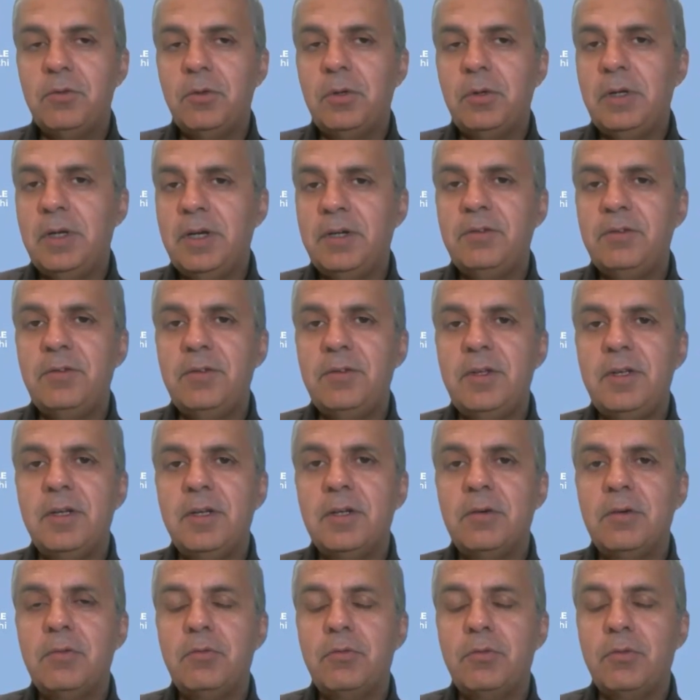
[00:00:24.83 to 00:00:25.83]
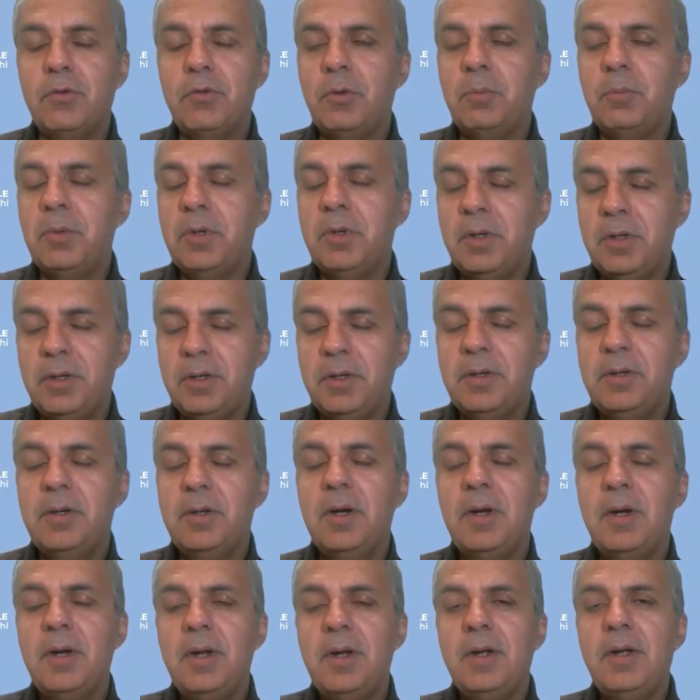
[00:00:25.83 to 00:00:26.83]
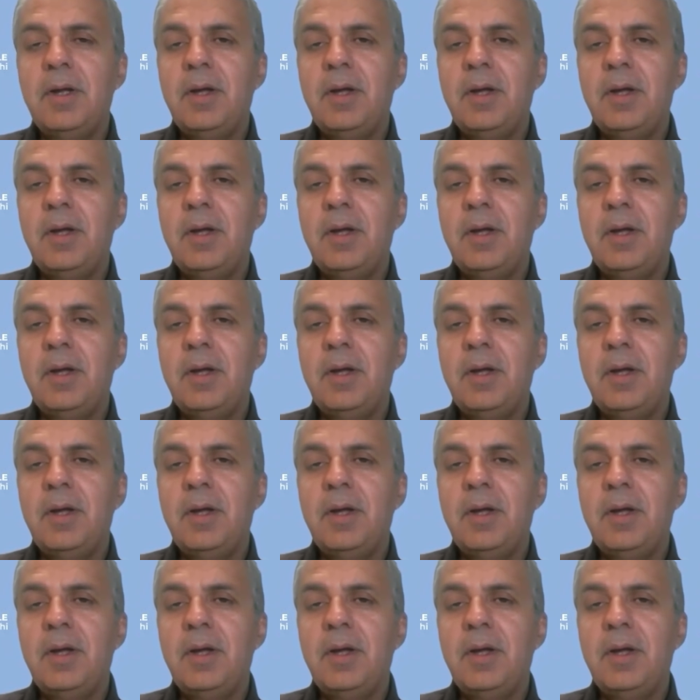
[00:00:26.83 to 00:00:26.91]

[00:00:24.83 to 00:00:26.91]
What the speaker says: So let's hear from her.